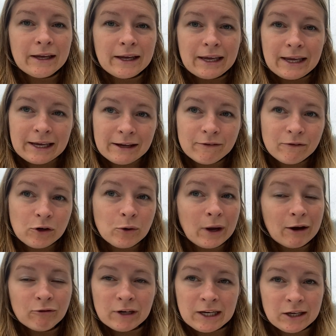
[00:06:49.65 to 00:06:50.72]
If you get
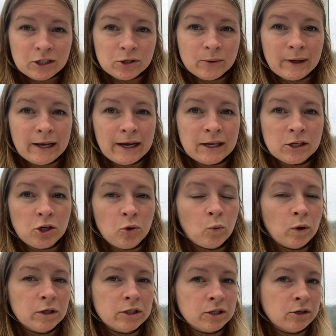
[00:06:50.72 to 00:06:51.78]
really into it and you
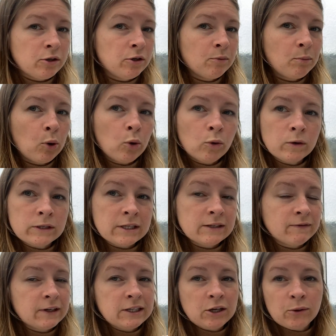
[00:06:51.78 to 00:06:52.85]
want to pause this
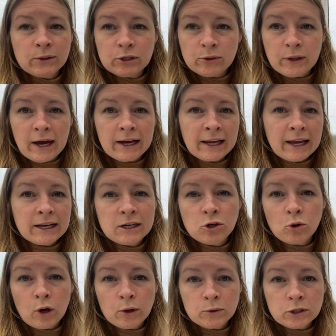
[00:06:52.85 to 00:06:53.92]
video and do that again in
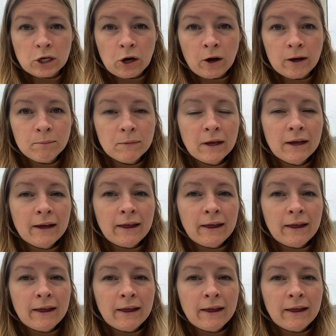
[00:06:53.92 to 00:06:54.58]
your own time,